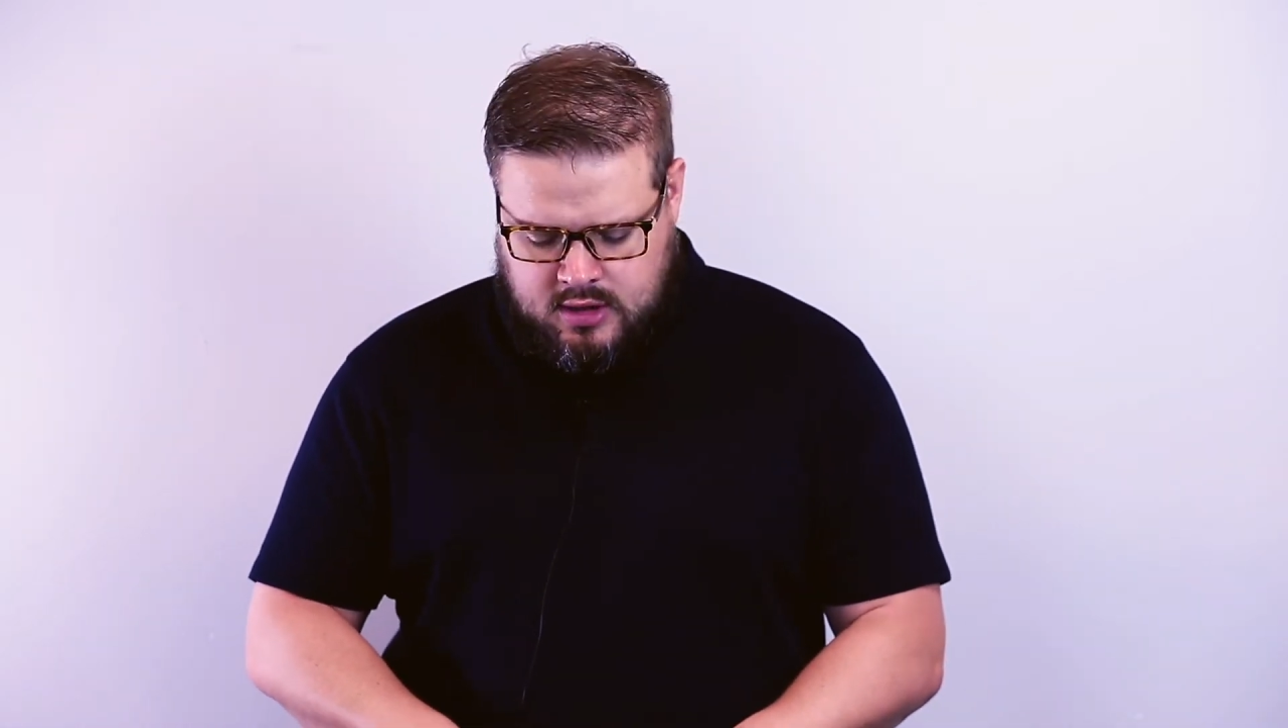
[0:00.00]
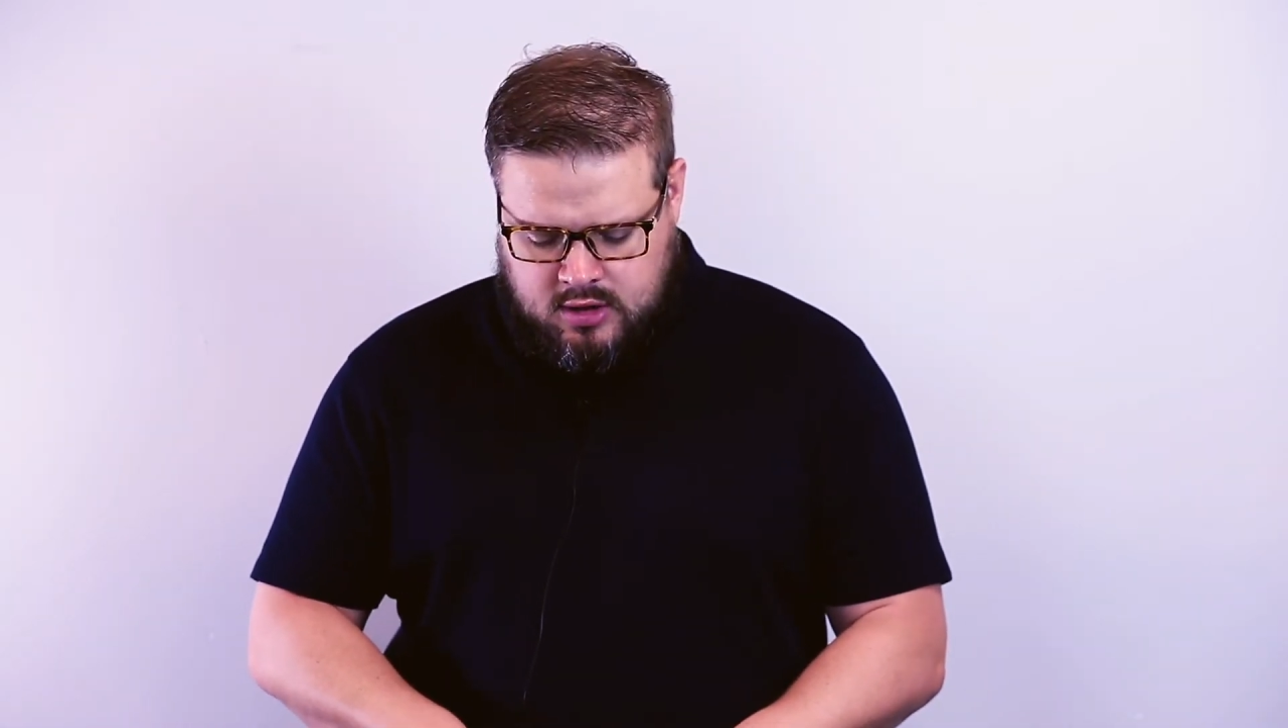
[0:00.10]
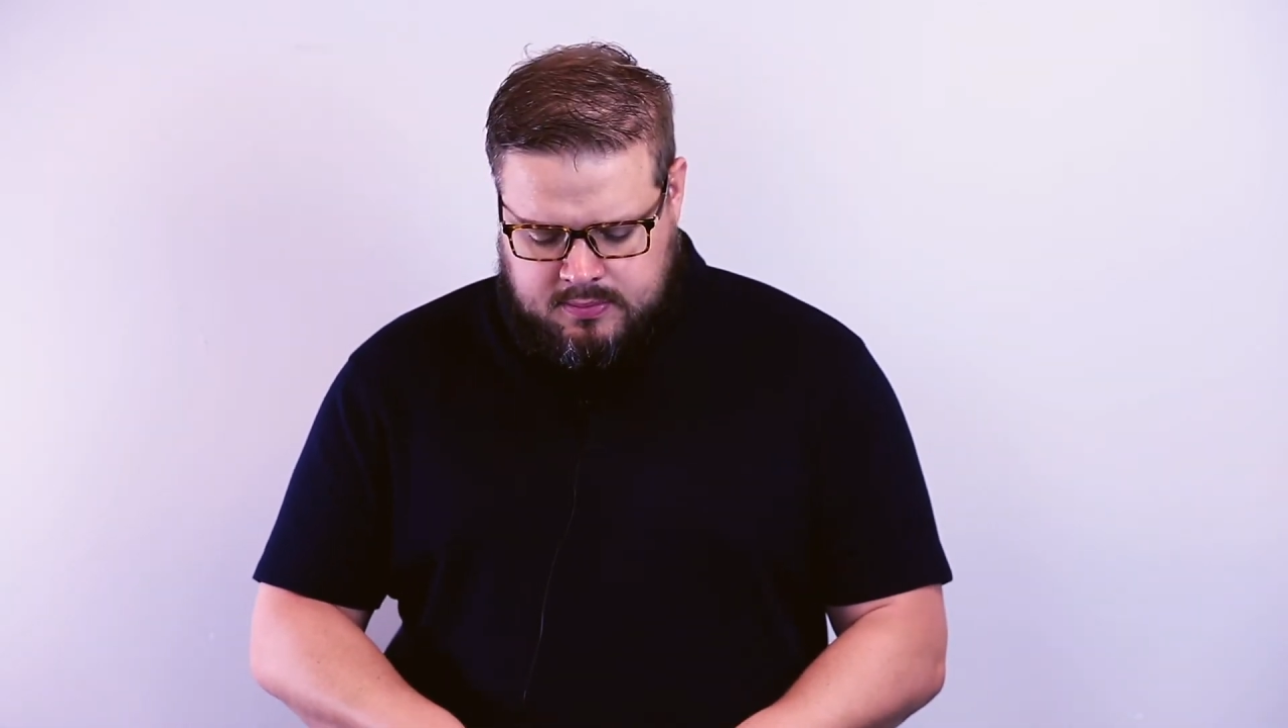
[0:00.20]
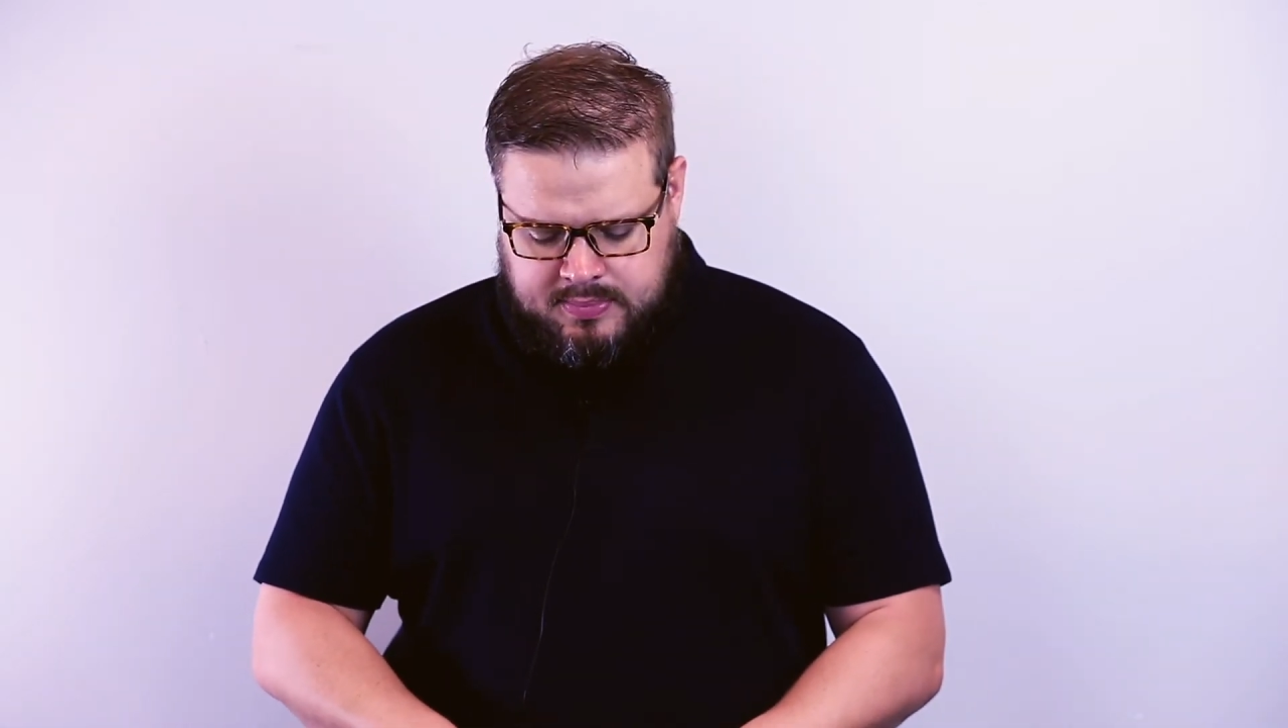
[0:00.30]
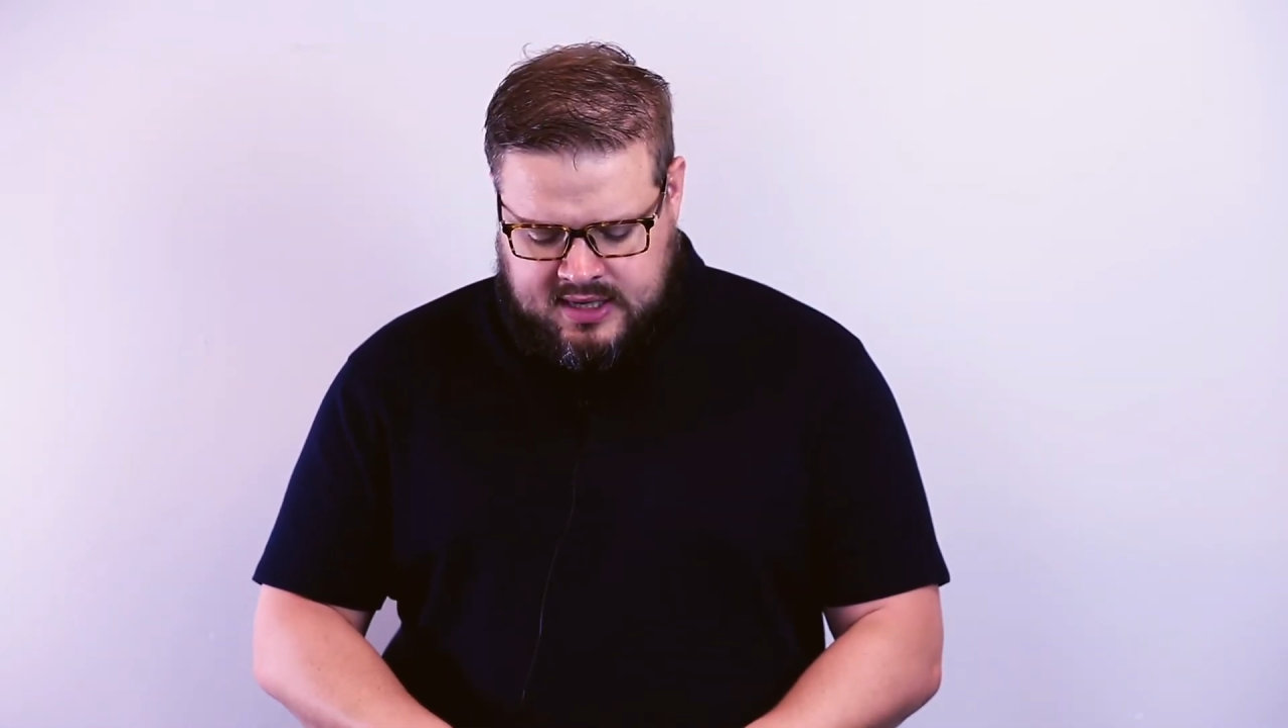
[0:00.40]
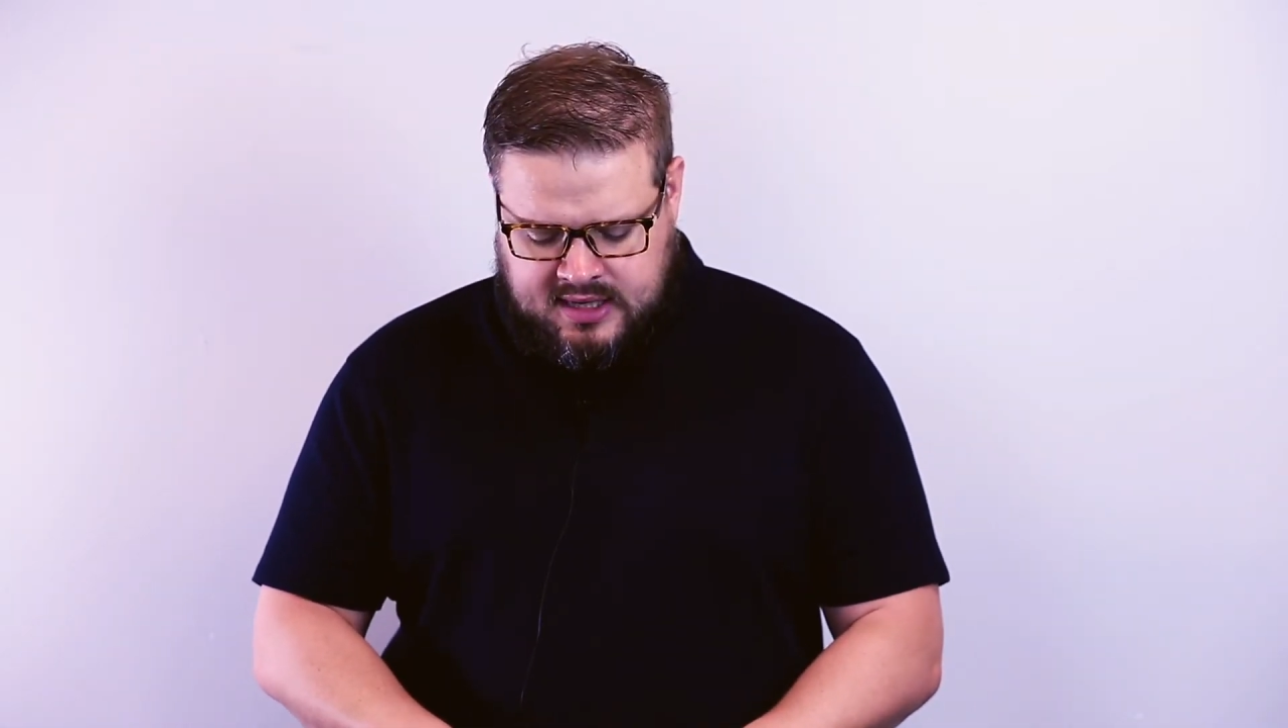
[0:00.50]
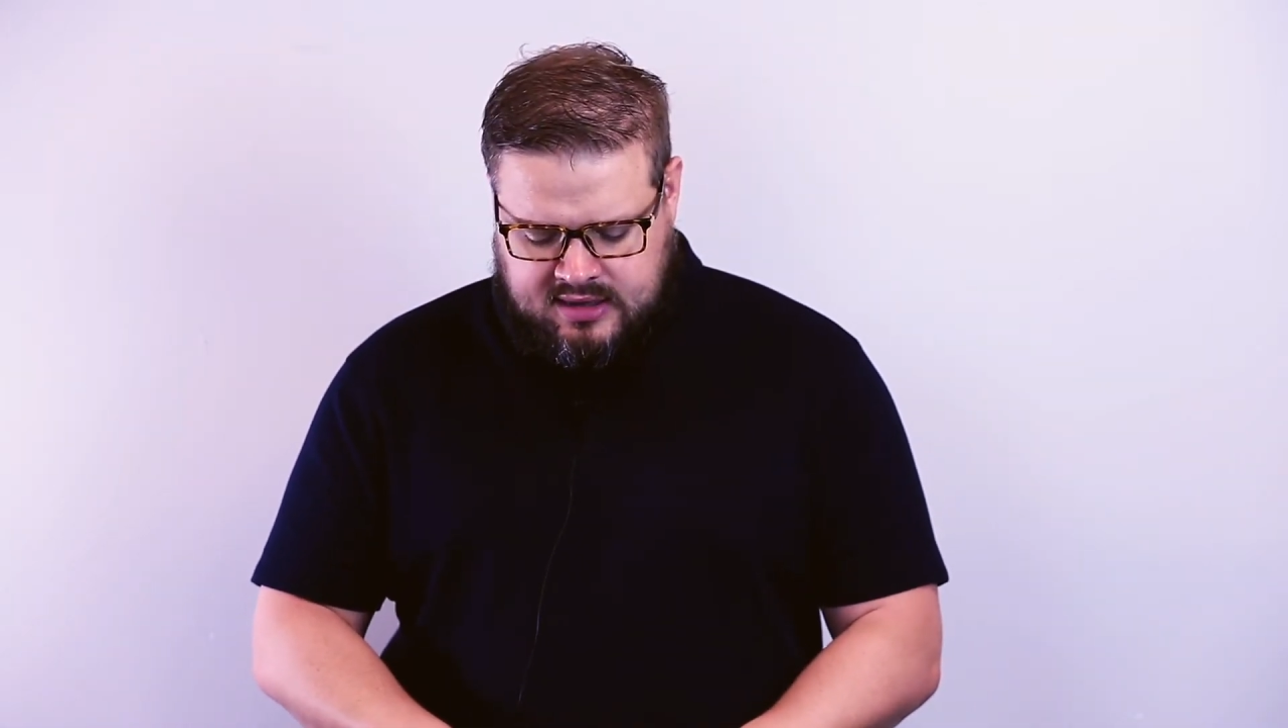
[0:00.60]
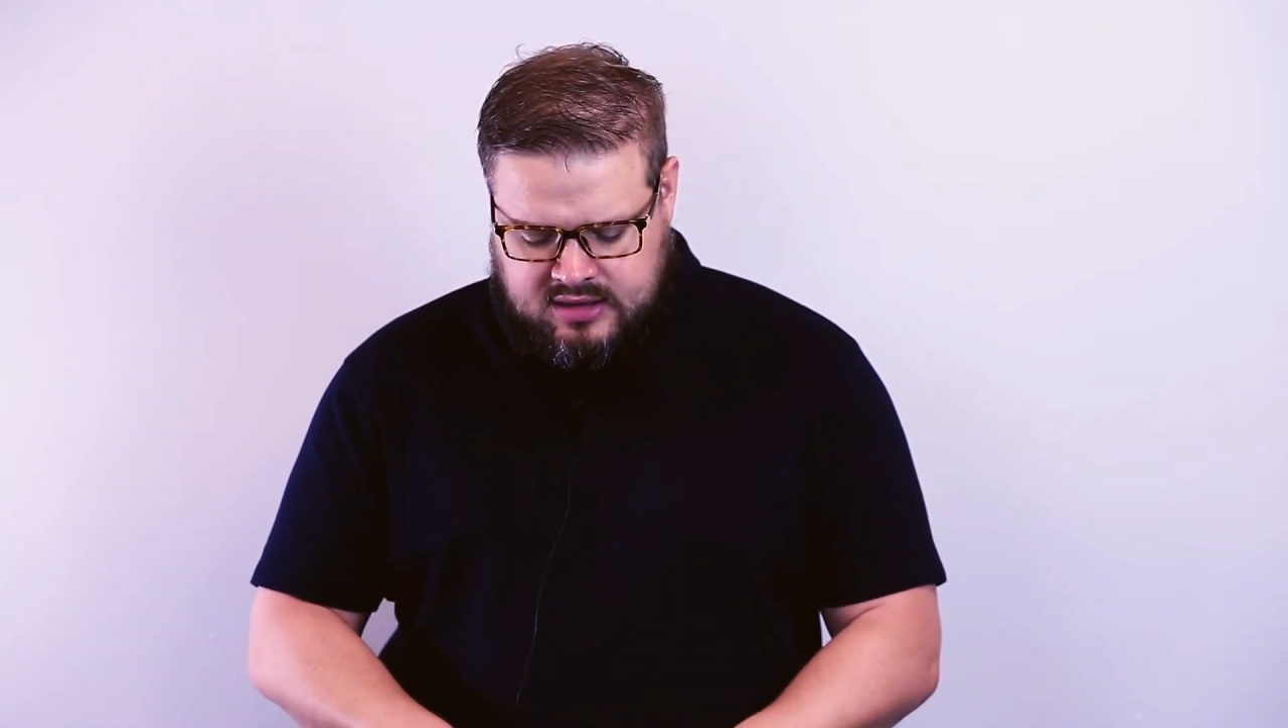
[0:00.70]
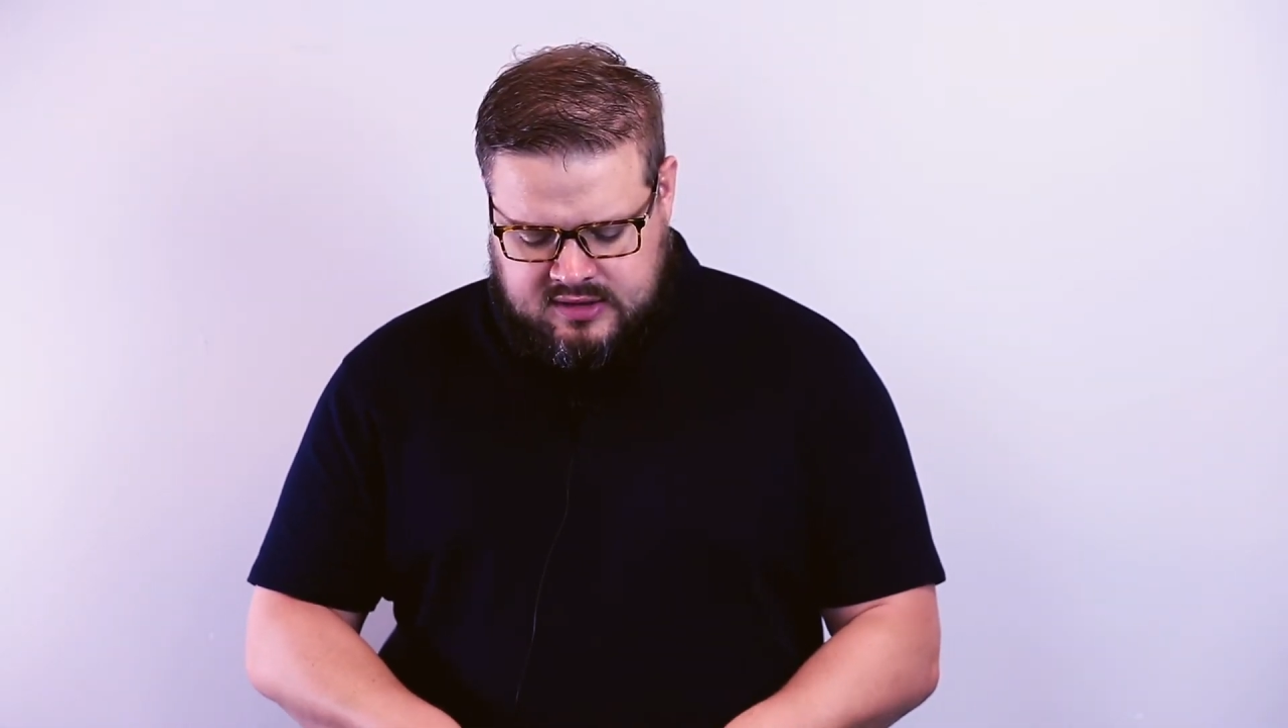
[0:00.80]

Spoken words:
obedience